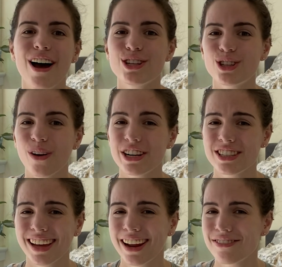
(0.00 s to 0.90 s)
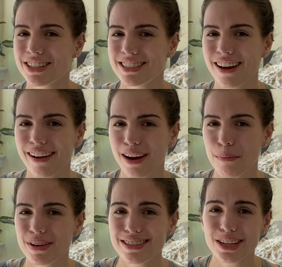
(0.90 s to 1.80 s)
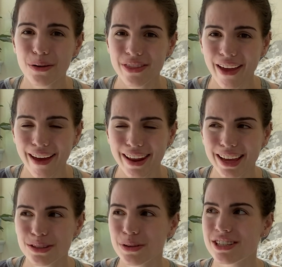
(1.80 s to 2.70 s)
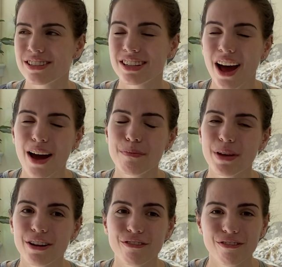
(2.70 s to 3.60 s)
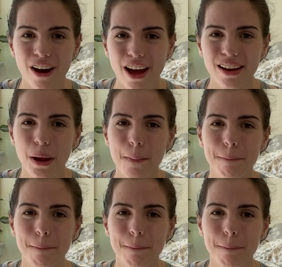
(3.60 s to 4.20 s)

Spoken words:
So I just kind of have to suck it up and deal with the headaches, which has not been fun,